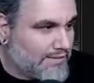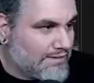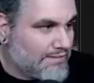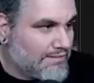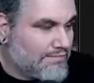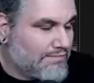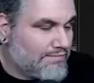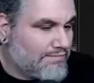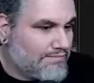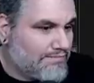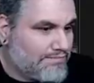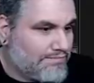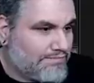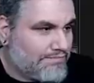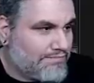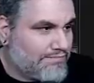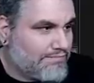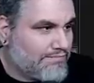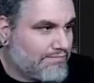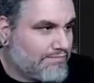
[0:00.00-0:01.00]
Syncopate. I didn't
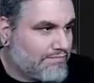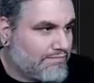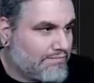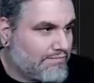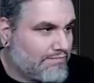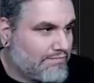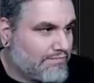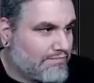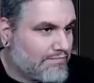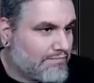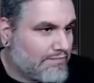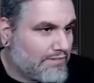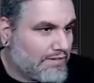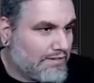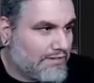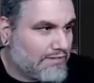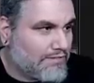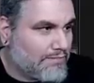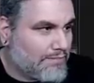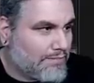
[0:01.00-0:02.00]
even know that was legal.
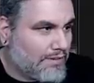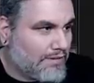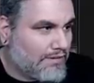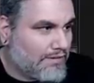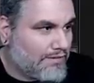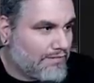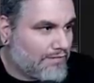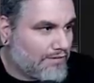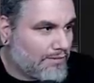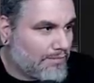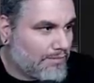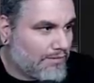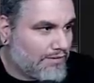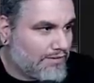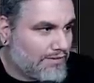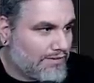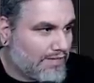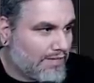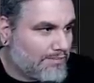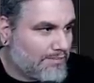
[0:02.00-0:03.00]
Well, apparently if your
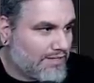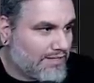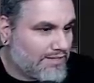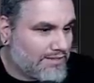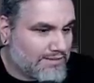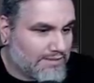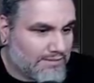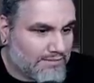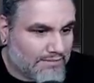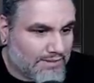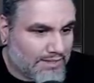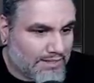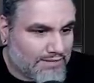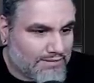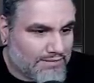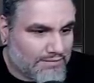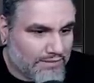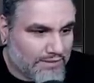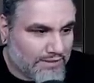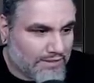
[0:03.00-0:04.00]
opponent top decks it,
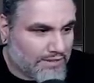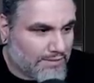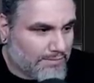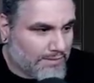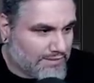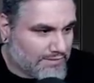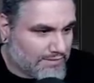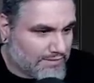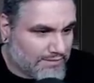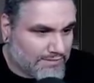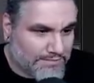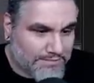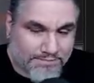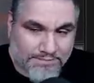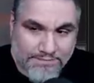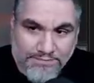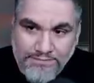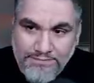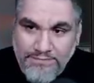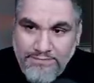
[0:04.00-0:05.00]
that's Mike, what is amazing. Your
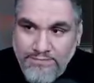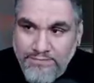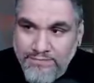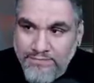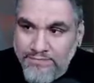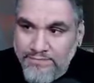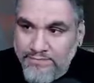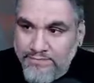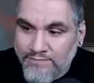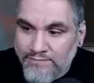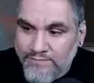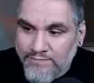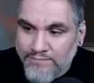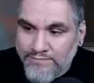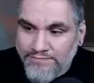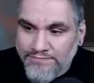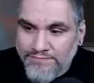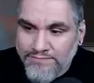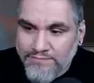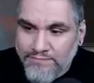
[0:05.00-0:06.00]
horse-sized steed?
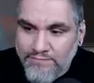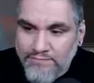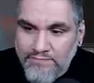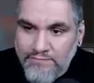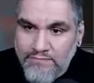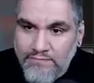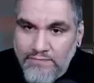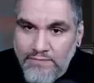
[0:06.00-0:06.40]
A